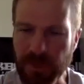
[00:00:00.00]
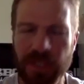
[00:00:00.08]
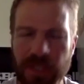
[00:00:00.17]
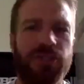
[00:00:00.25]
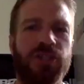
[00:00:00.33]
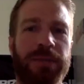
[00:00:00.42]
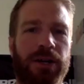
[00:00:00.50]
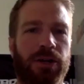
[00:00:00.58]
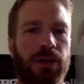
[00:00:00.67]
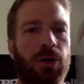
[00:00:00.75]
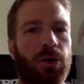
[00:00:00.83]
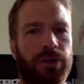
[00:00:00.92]
excuse me,
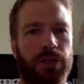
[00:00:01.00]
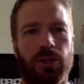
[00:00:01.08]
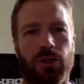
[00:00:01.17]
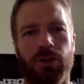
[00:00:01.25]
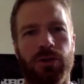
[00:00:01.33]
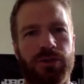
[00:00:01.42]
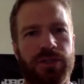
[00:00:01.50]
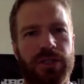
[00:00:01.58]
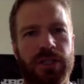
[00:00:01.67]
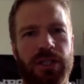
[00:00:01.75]
our older girls